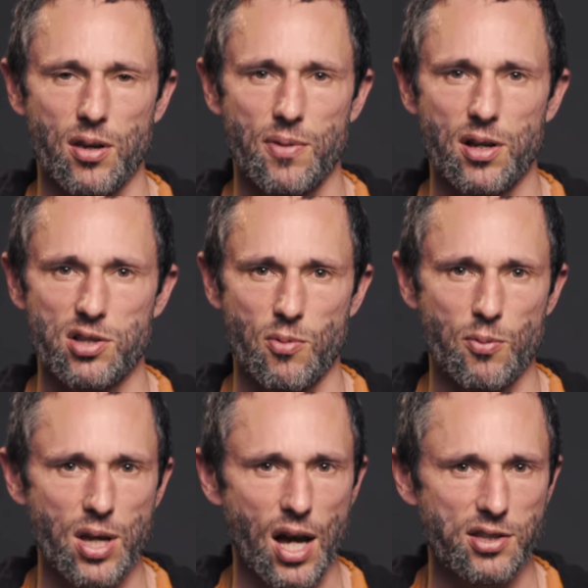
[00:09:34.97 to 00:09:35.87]
Because
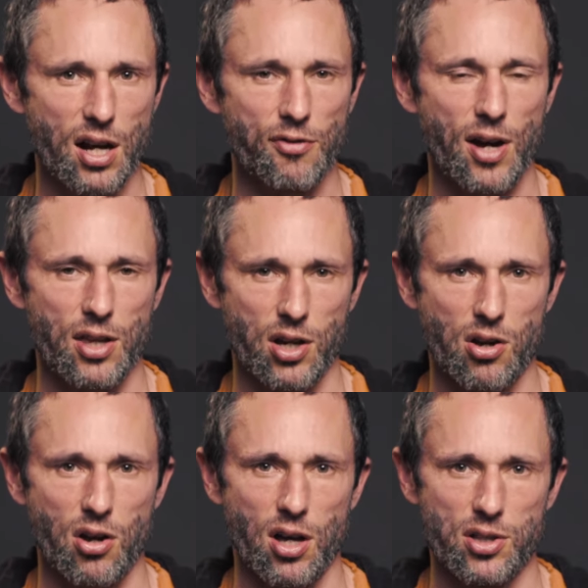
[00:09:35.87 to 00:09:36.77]
when we identify the
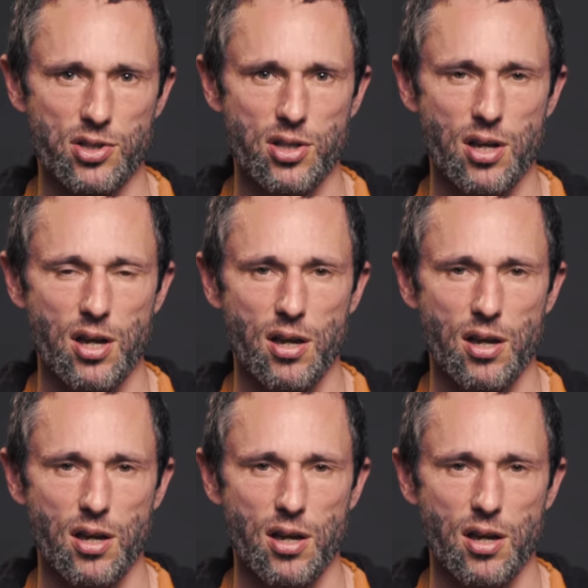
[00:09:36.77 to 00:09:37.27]
cause,